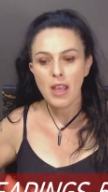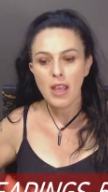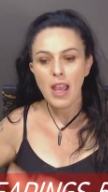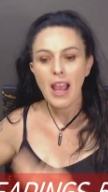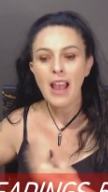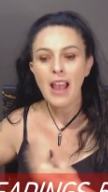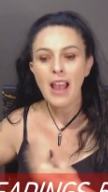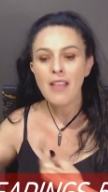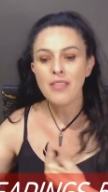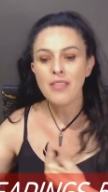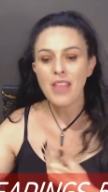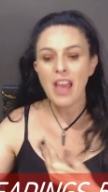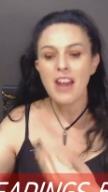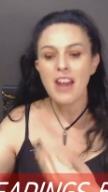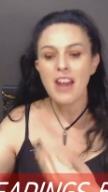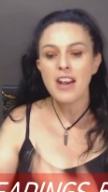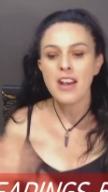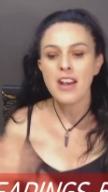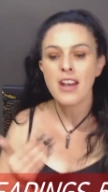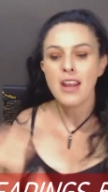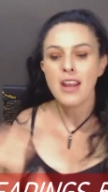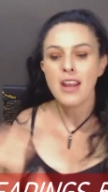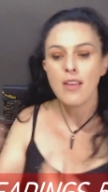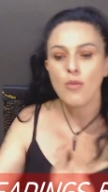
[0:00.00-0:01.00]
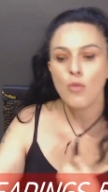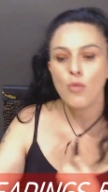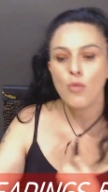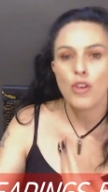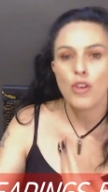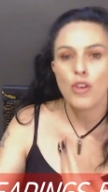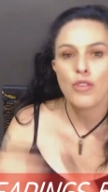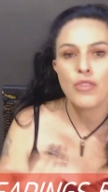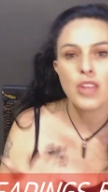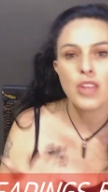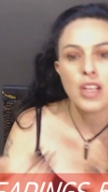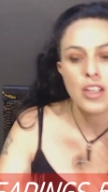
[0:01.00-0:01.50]
And that net
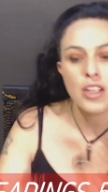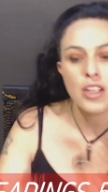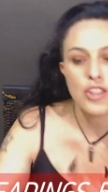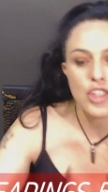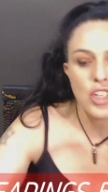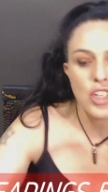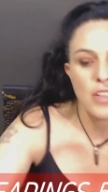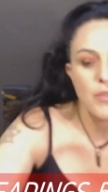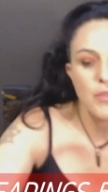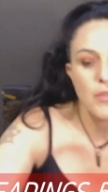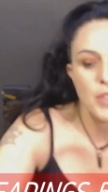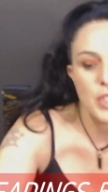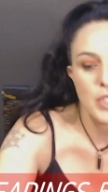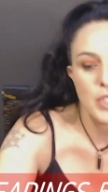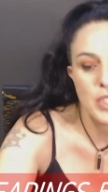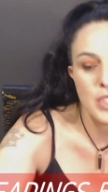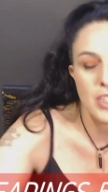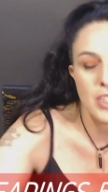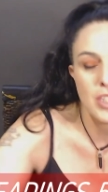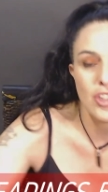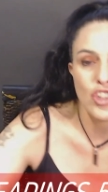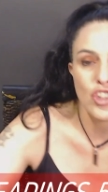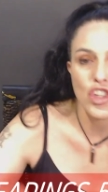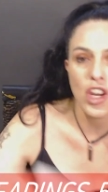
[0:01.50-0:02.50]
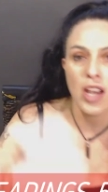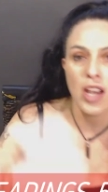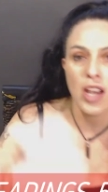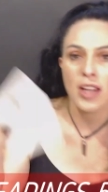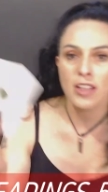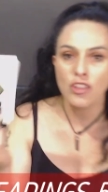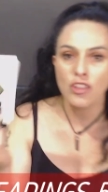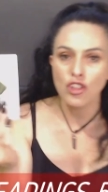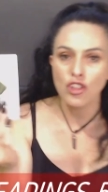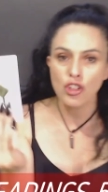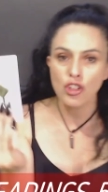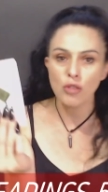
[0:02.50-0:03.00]
worth energy of
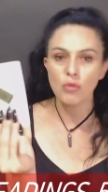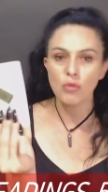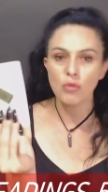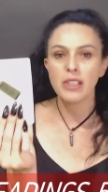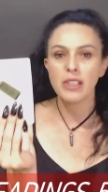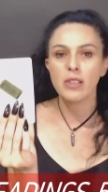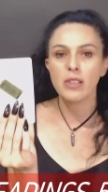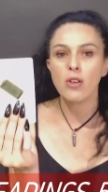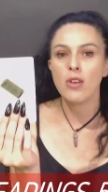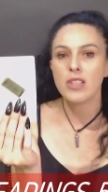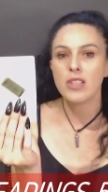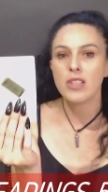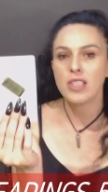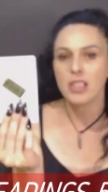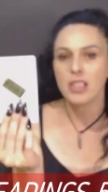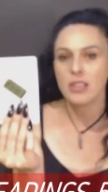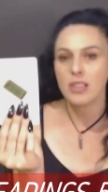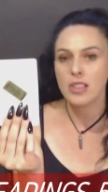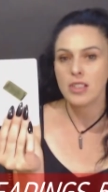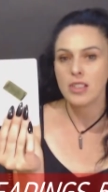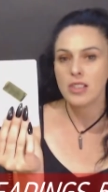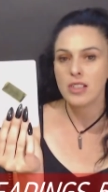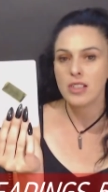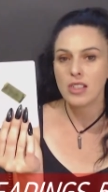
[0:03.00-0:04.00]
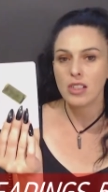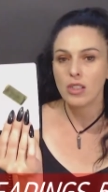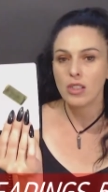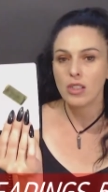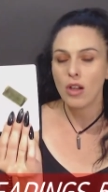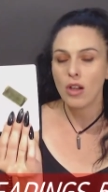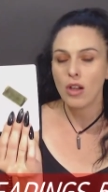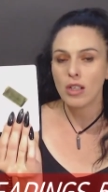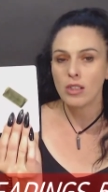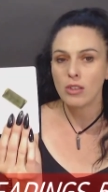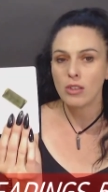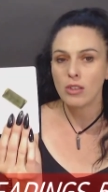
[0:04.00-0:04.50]
exchange, you're realizing this, you're
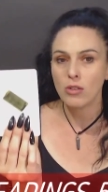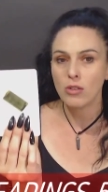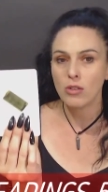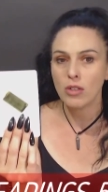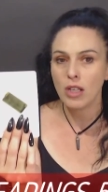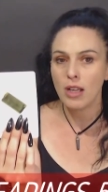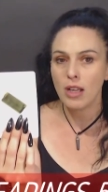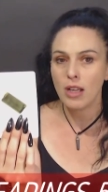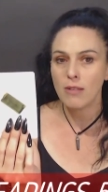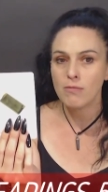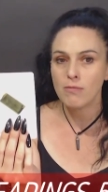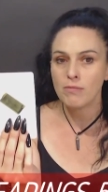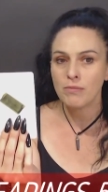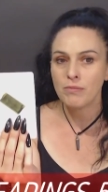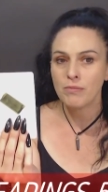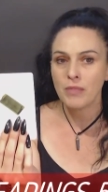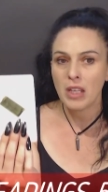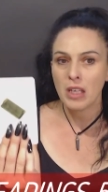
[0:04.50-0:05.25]
like, look, um,